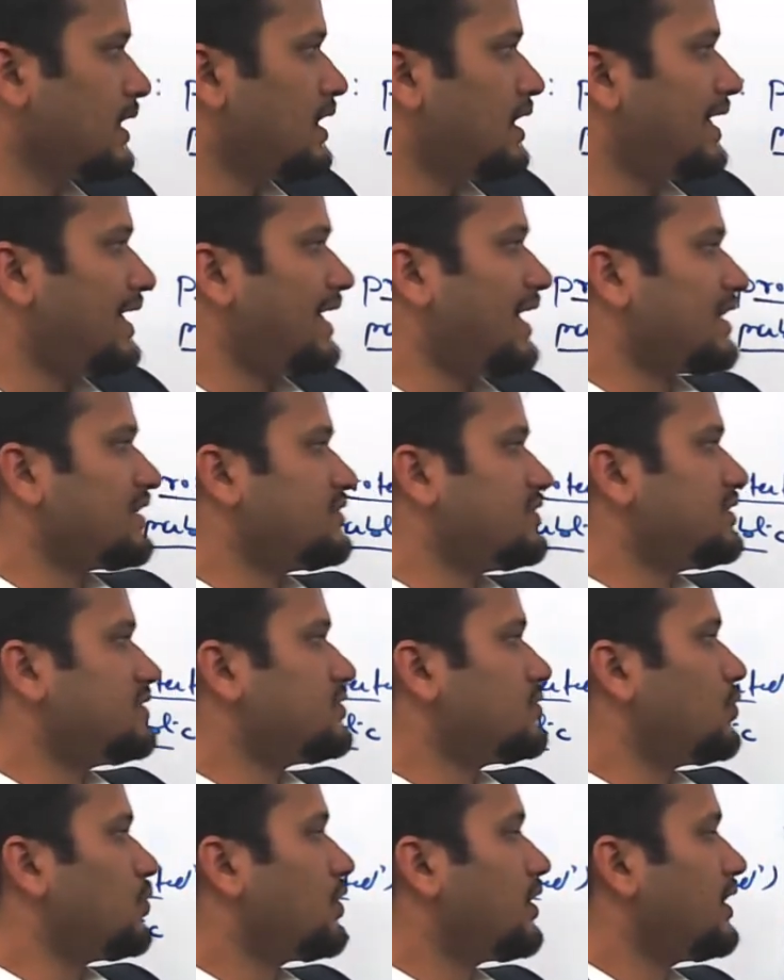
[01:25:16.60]
Access
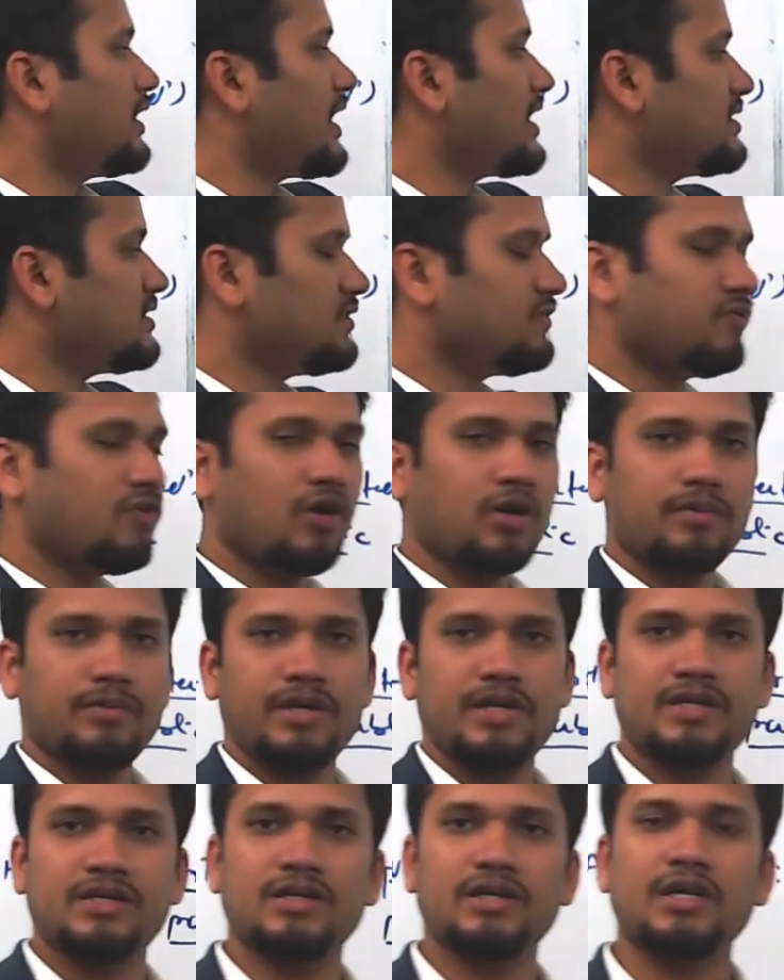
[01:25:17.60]
token has
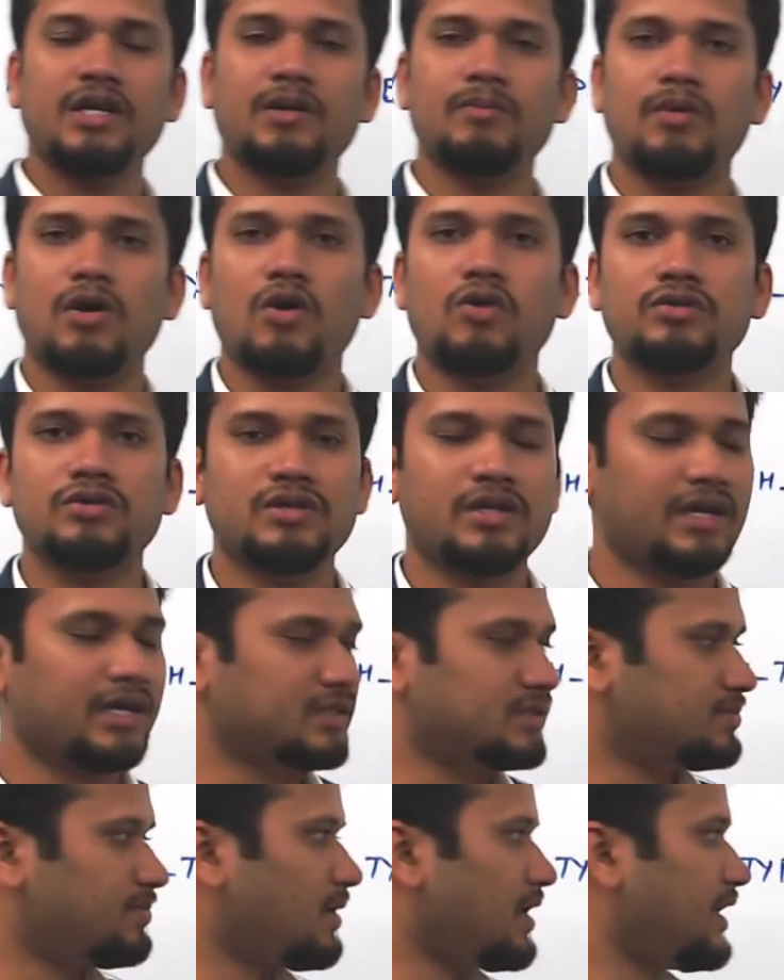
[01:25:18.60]
information about the
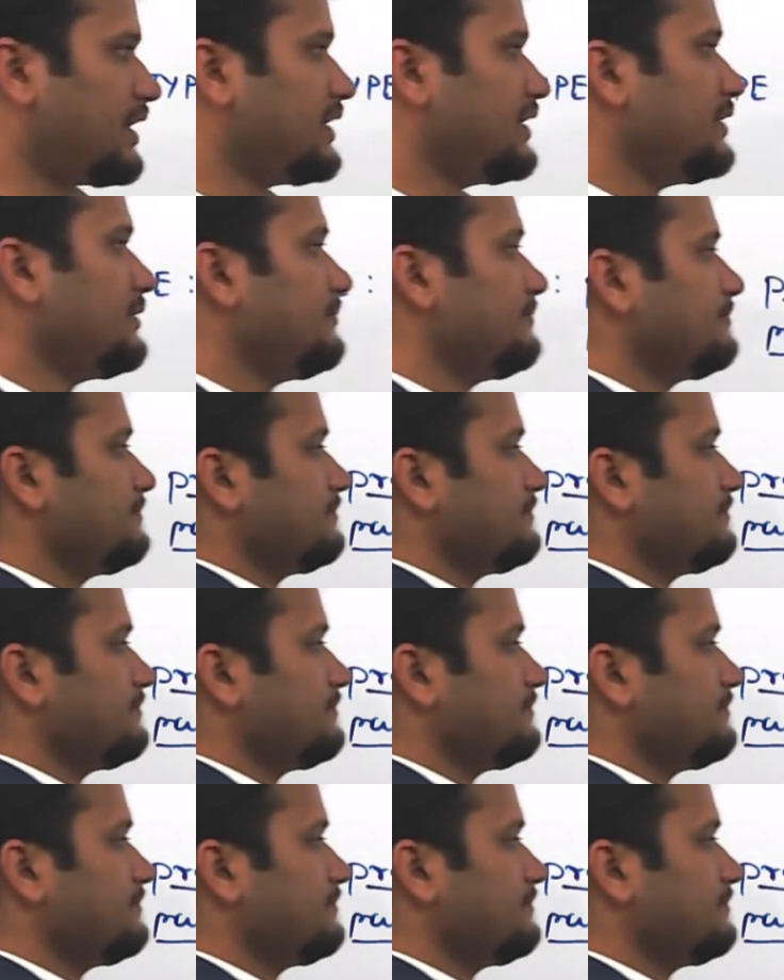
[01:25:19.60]
expiry.